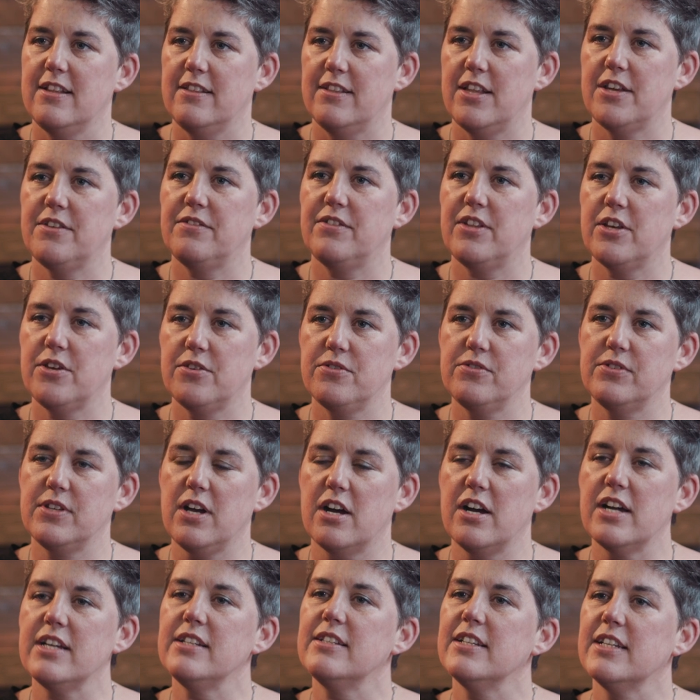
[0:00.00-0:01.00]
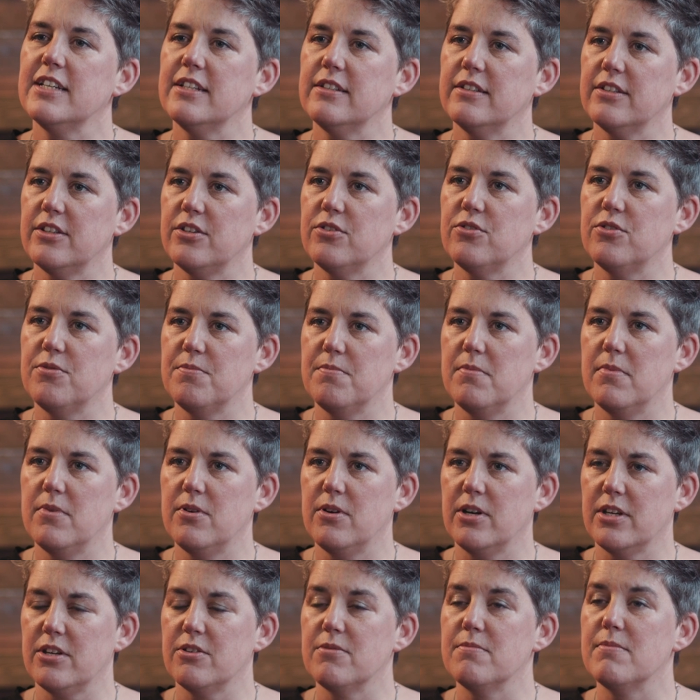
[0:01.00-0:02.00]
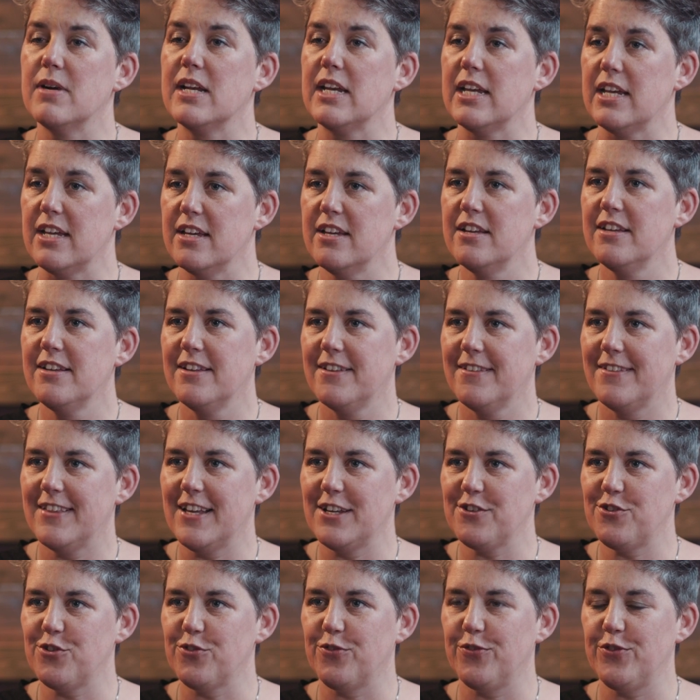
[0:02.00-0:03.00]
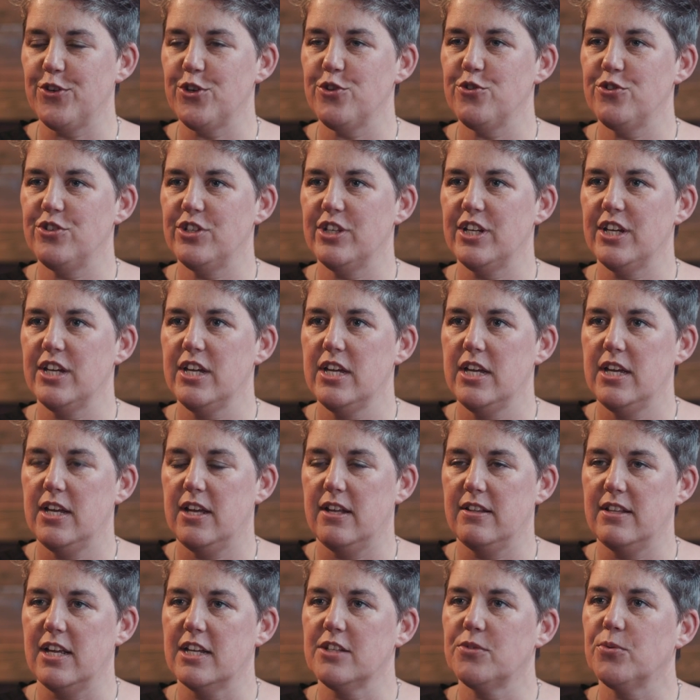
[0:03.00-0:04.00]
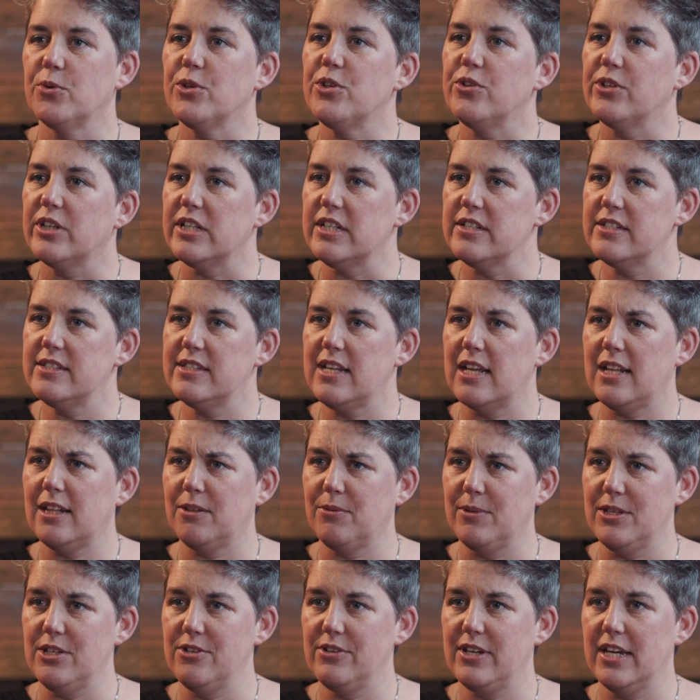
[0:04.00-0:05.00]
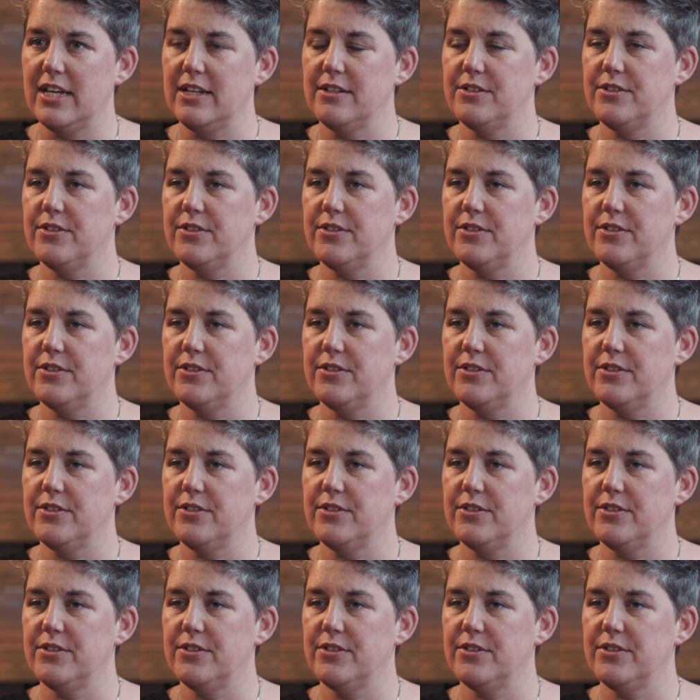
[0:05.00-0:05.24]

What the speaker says: Those ideas are your money, that's your future, and that's what you're going to sell when you get